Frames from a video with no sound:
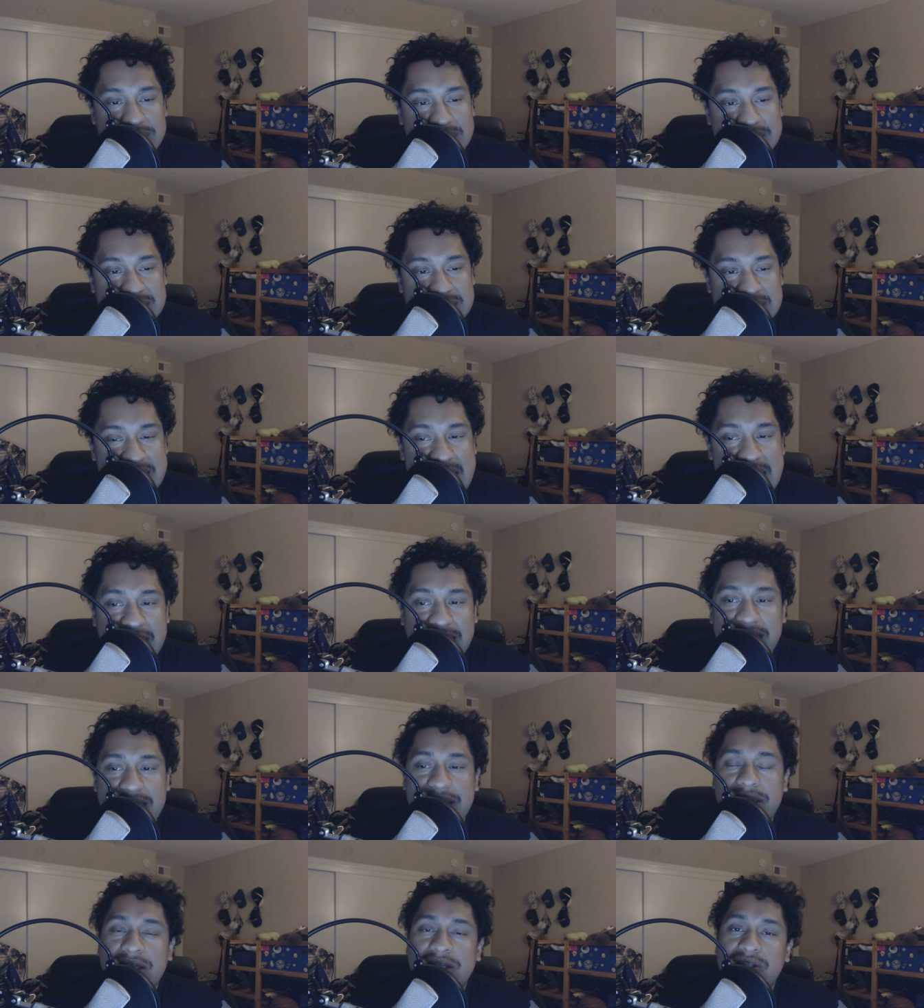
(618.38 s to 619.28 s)
was
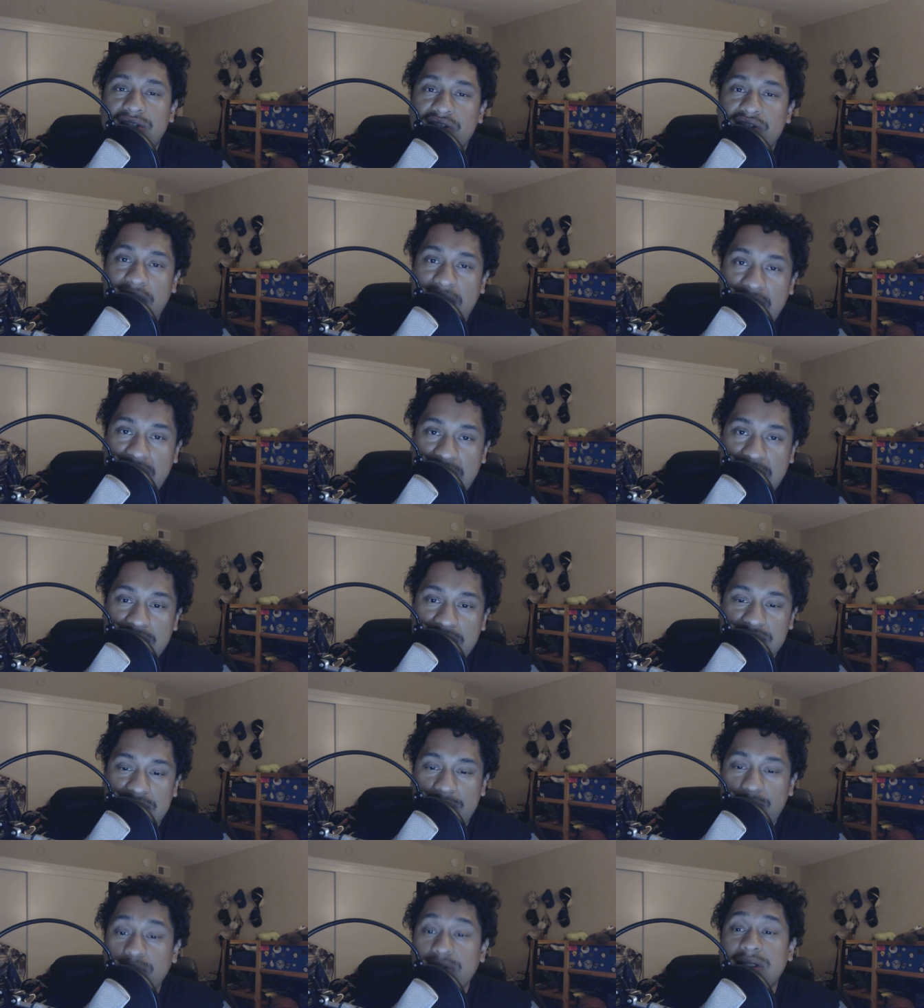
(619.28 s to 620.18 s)
exactly the
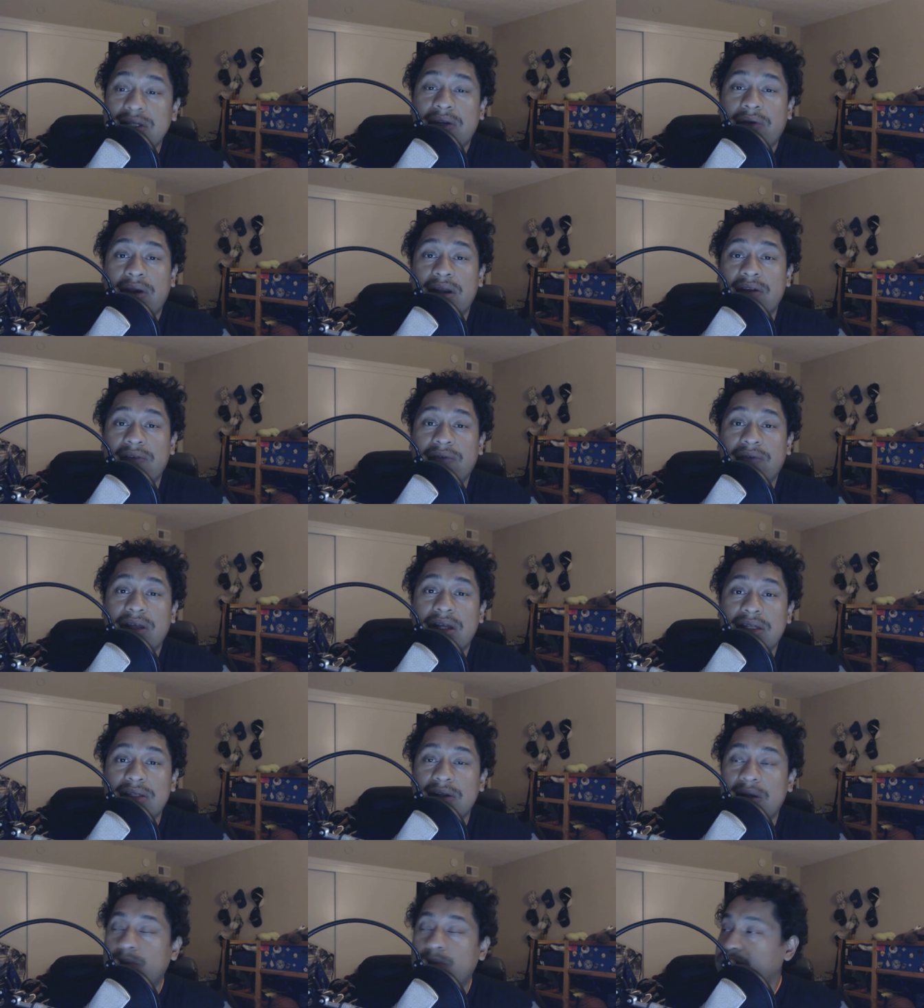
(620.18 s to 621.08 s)
change. I'm gonna take credit
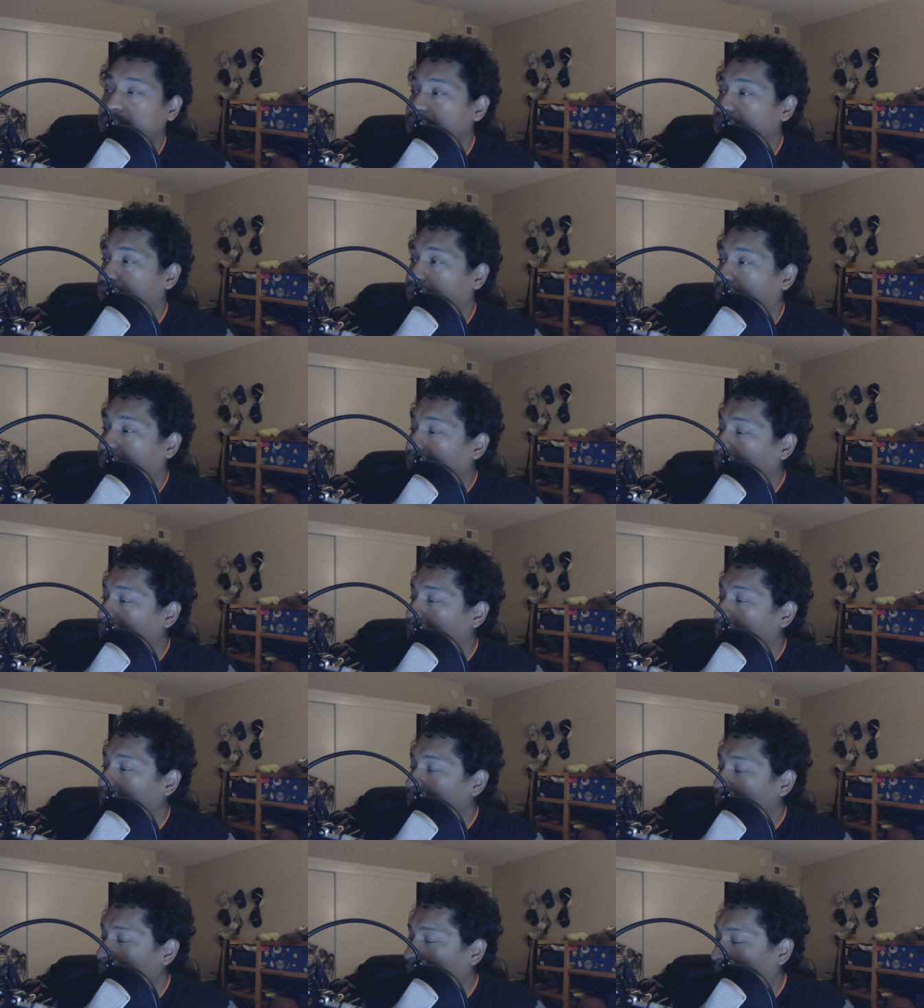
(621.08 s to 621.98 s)
for that. So I'm gonna take
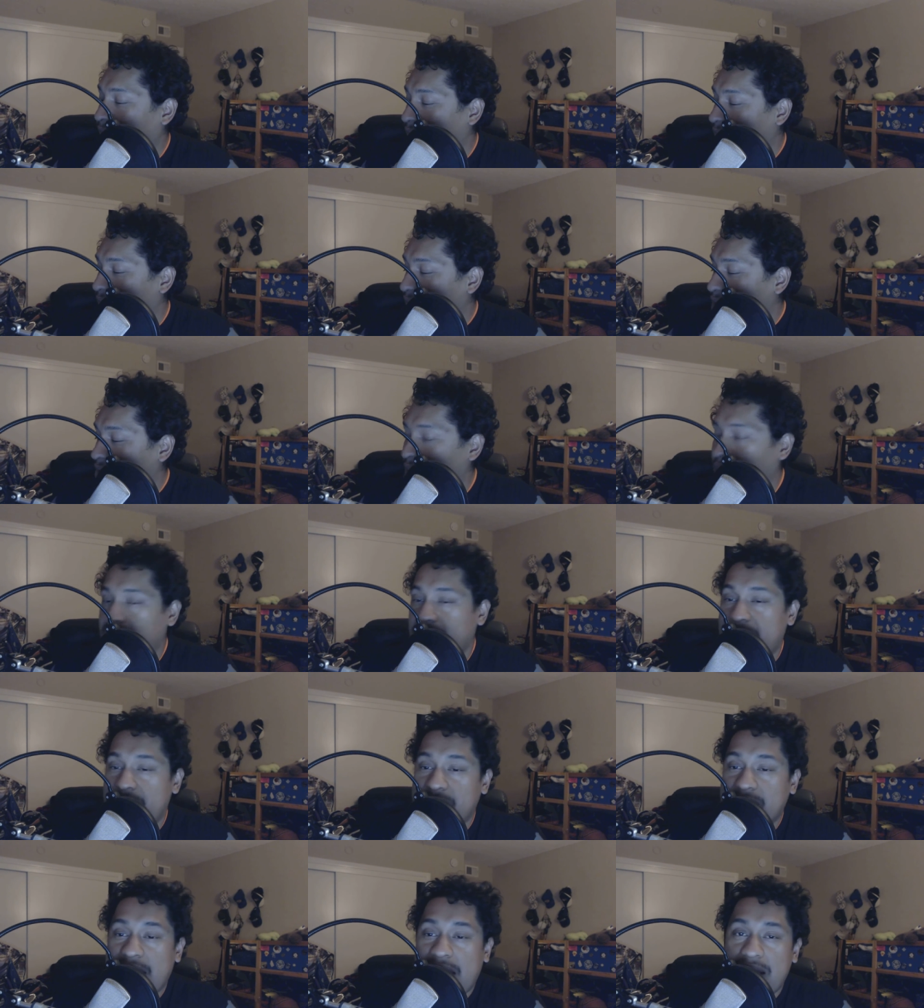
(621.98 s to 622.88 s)
credit and, and
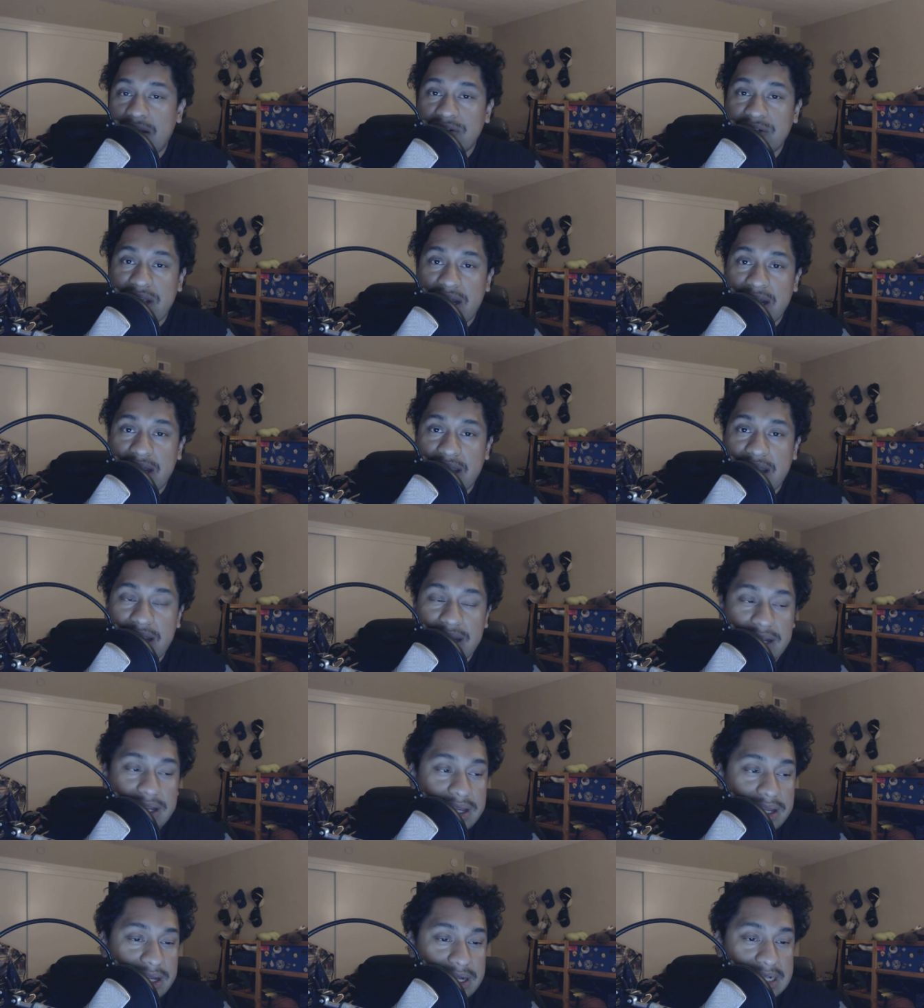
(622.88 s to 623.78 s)
calling out Kyle
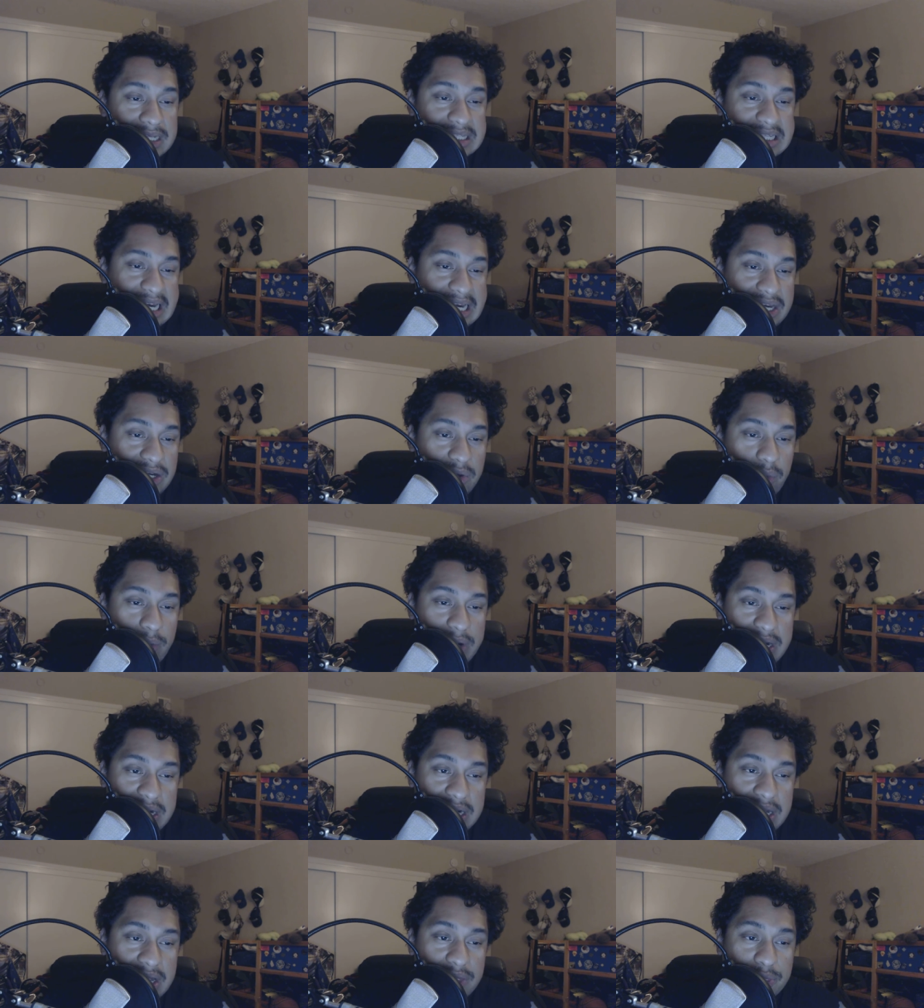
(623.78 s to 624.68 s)
Shanahan and saying, you know
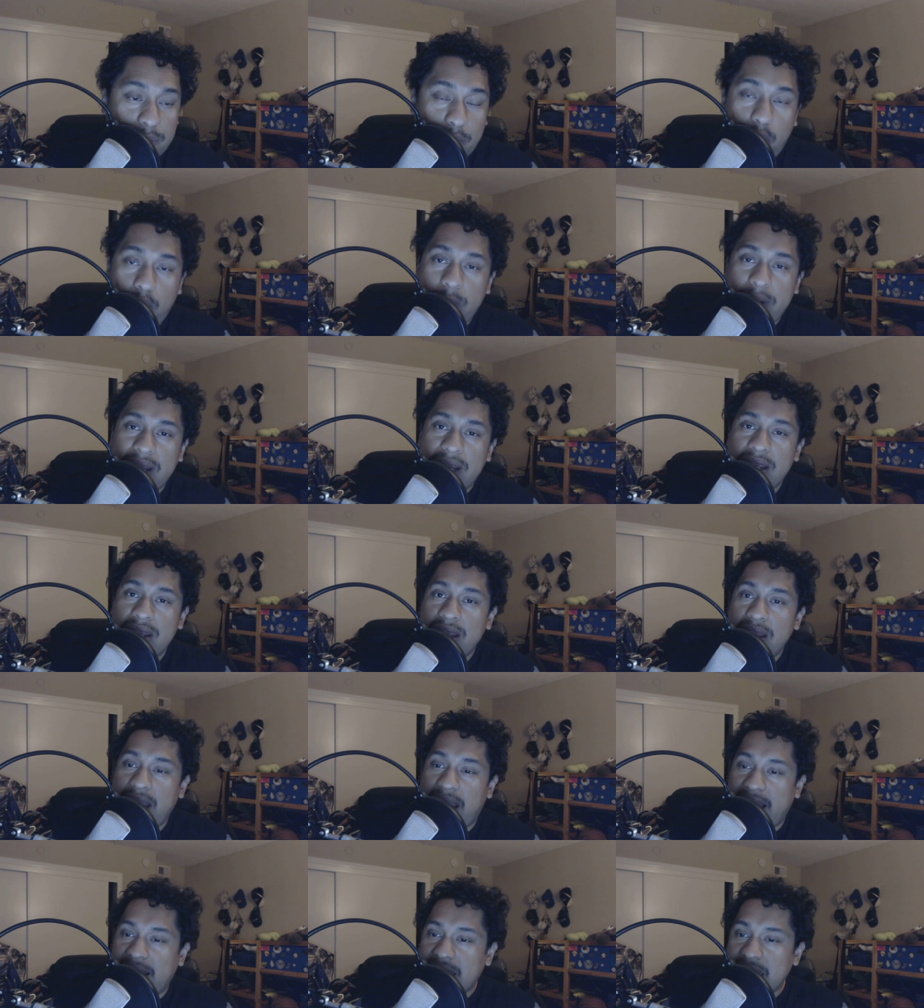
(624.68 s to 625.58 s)
what, he didn't throw it,
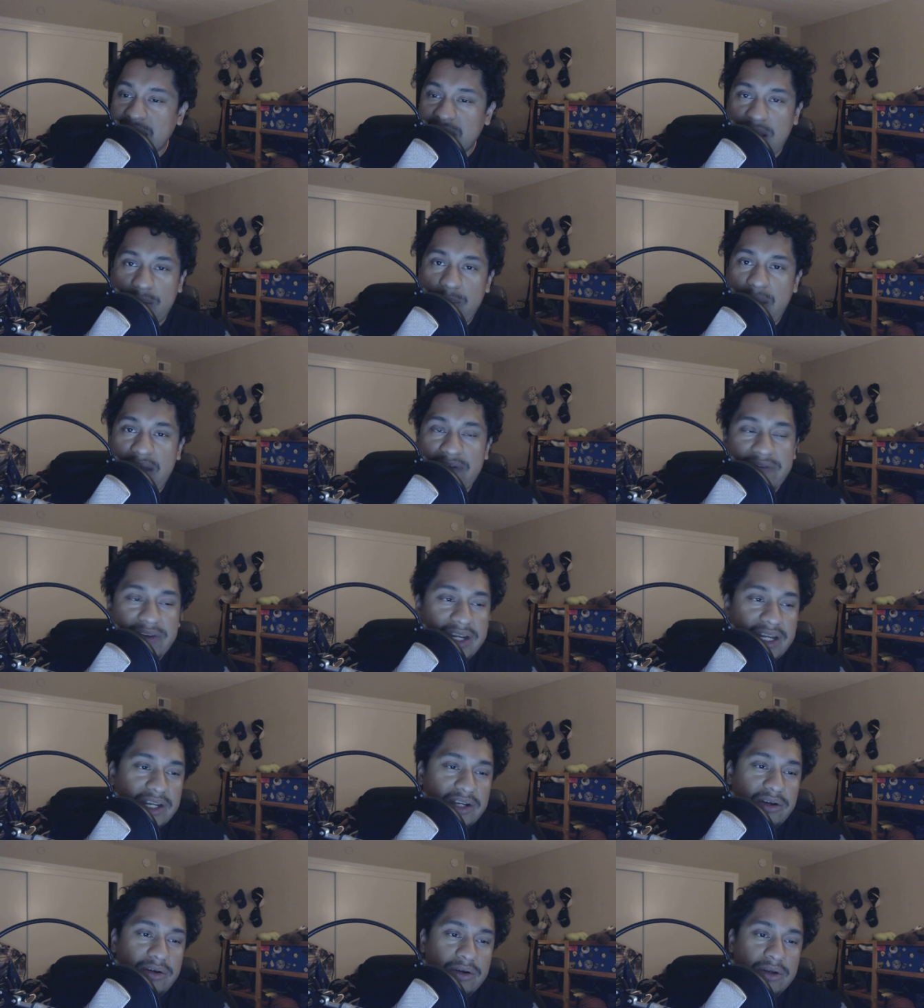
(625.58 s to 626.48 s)
and he saw my
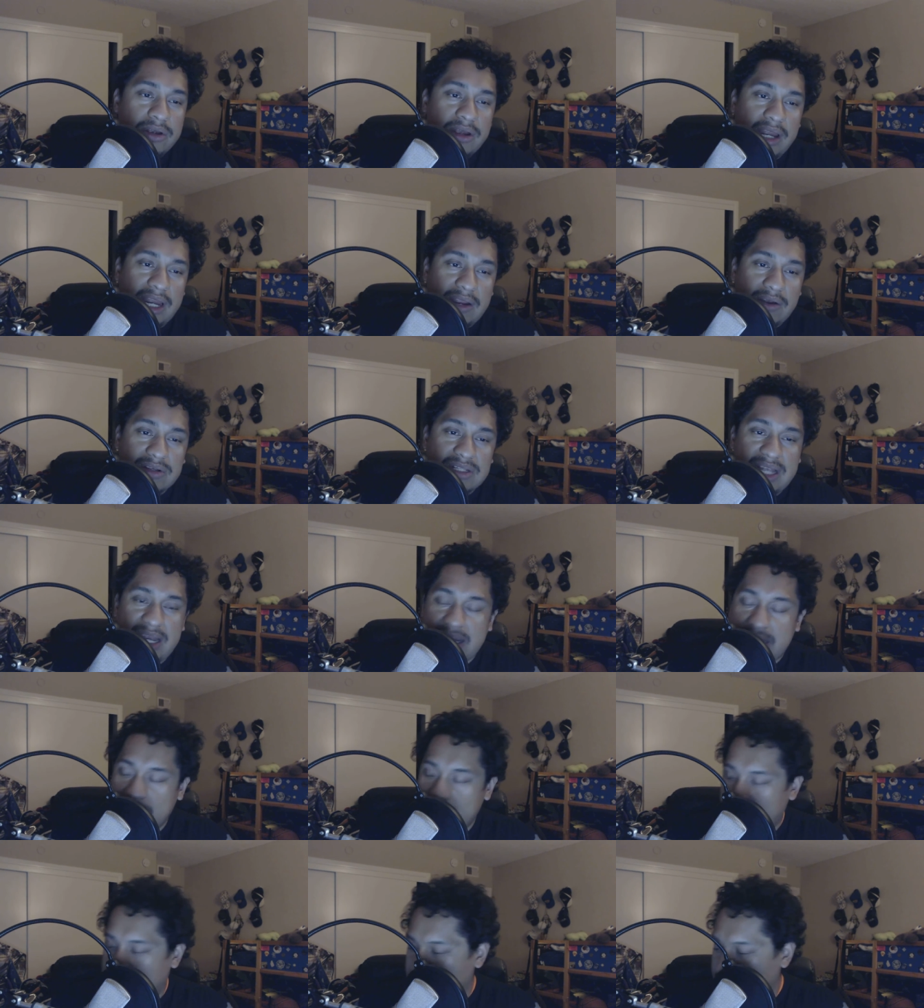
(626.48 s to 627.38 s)
video. And he was
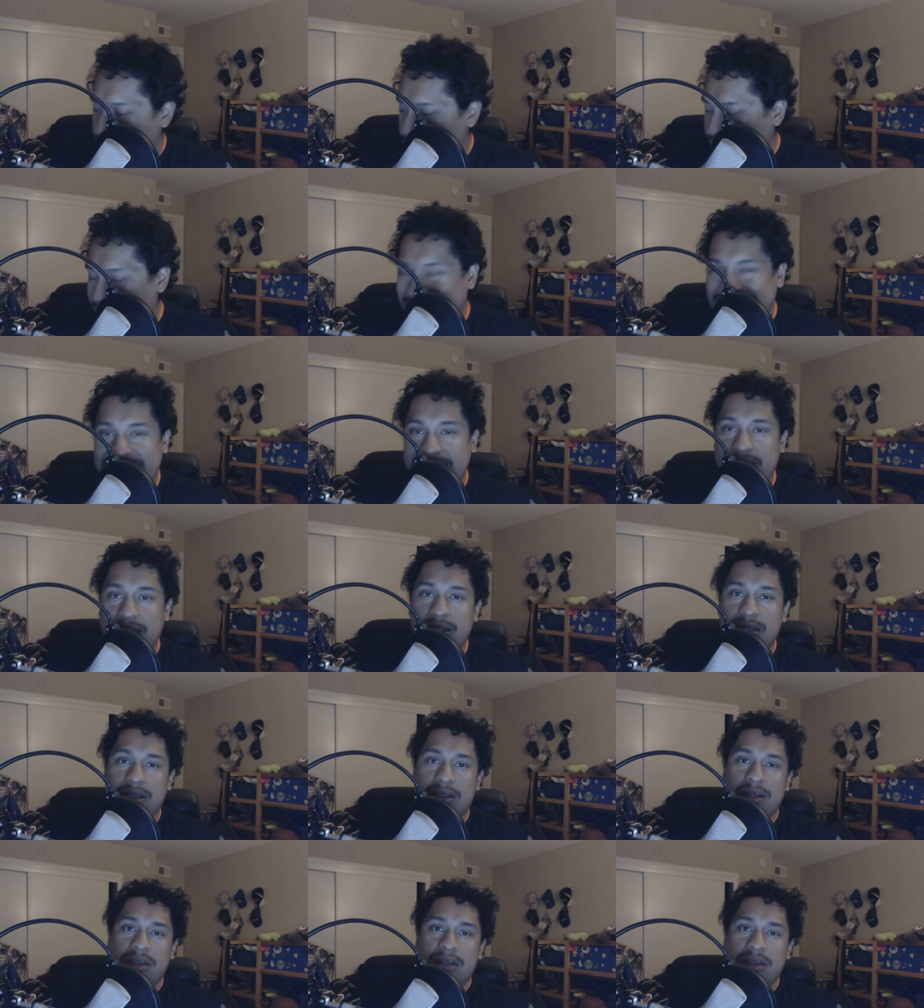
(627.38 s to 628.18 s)
like, he's right.